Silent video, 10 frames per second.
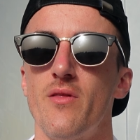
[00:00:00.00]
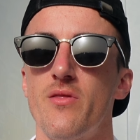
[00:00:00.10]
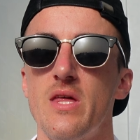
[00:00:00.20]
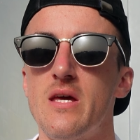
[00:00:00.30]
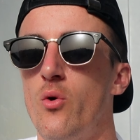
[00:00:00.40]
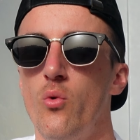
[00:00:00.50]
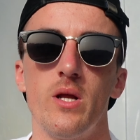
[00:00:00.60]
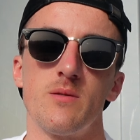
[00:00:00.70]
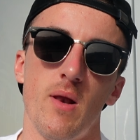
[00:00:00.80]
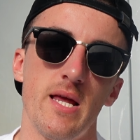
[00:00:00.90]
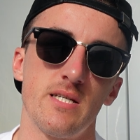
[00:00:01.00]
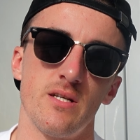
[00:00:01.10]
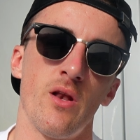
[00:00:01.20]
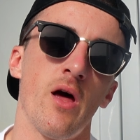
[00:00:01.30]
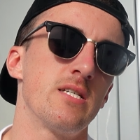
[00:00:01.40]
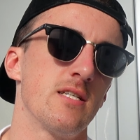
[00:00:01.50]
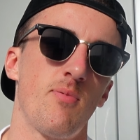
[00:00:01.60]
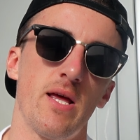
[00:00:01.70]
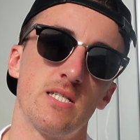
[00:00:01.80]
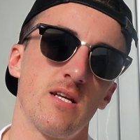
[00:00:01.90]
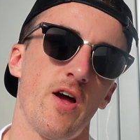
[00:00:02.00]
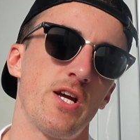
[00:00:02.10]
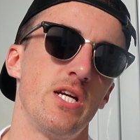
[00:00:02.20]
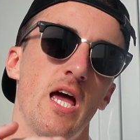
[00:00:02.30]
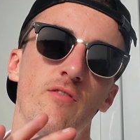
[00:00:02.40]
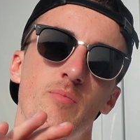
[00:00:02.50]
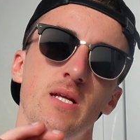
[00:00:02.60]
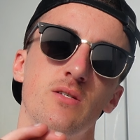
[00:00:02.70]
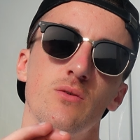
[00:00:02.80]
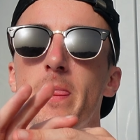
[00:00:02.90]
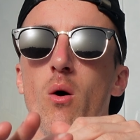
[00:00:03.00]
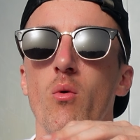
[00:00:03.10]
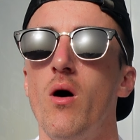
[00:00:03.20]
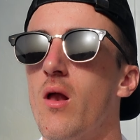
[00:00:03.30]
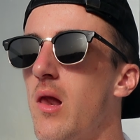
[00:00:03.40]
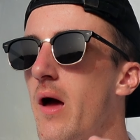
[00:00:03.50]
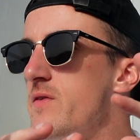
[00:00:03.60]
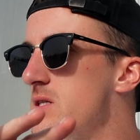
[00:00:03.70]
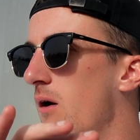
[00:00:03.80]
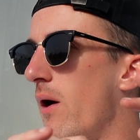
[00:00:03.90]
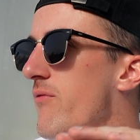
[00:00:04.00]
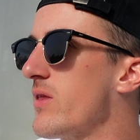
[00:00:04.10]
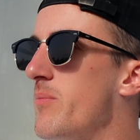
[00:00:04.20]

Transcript: the coolest places and nicest places I've actually ever been to. The whole lifestyle, everything